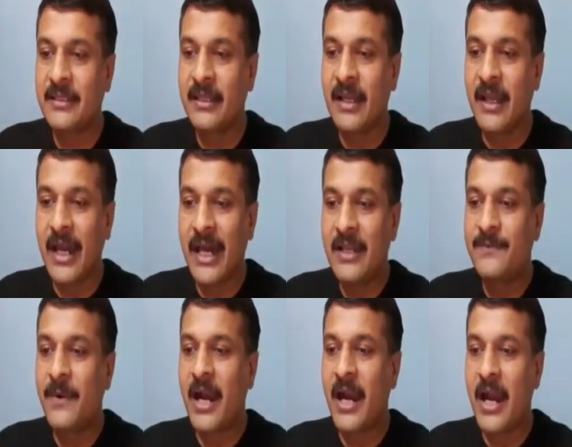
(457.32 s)

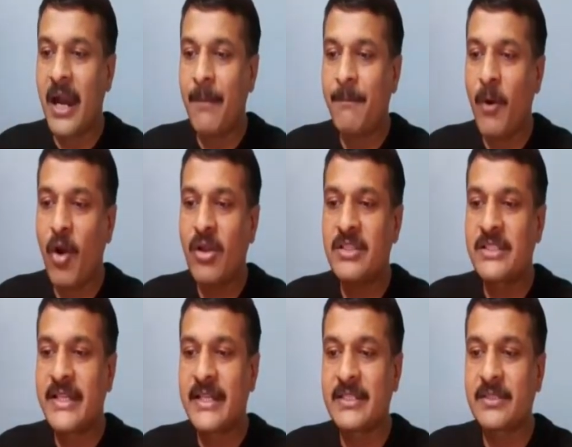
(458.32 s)
alpha upon
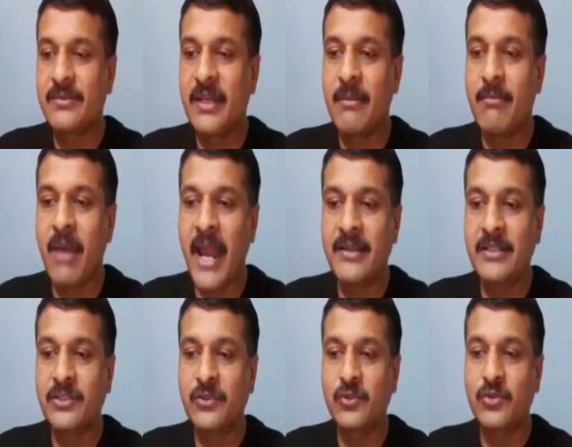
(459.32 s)
z square
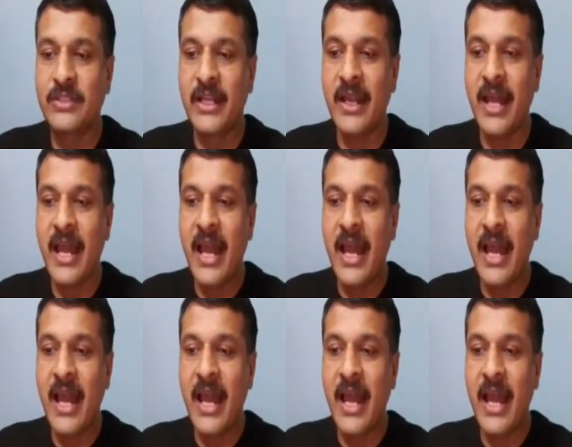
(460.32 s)
minus 2z